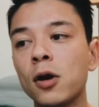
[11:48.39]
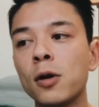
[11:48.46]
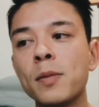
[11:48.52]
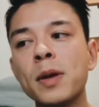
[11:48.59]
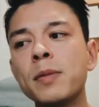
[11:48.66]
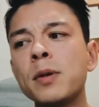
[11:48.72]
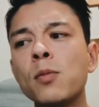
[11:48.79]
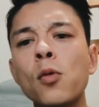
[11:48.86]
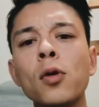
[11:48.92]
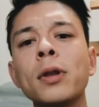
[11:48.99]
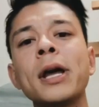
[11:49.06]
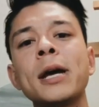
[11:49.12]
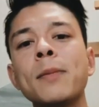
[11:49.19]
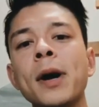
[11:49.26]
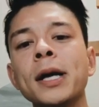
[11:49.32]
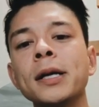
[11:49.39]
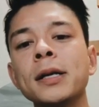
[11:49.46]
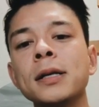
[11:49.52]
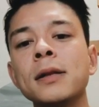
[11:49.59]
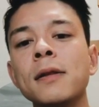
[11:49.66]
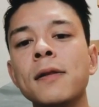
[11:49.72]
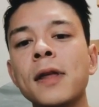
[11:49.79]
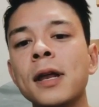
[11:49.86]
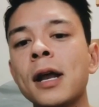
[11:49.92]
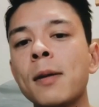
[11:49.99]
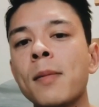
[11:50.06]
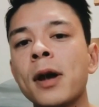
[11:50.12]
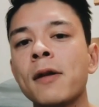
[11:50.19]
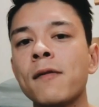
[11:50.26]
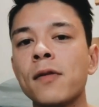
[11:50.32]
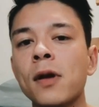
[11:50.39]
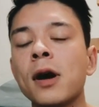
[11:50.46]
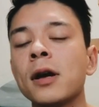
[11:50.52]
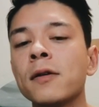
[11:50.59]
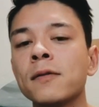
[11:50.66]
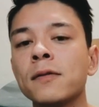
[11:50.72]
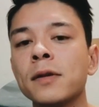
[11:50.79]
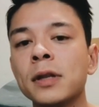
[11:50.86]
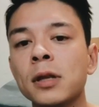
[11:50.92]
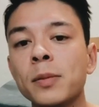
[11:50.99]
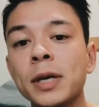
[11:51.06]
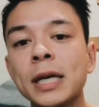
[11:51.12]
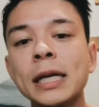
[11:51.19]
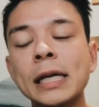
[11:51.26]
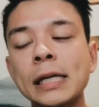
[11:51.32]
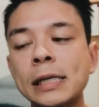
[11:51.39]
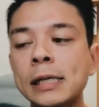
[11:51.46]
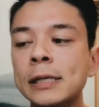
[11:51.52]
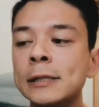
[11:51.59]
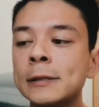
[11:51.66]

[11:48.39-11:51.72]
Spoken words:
are maybe more like-minded than I might have thought of in the beginning.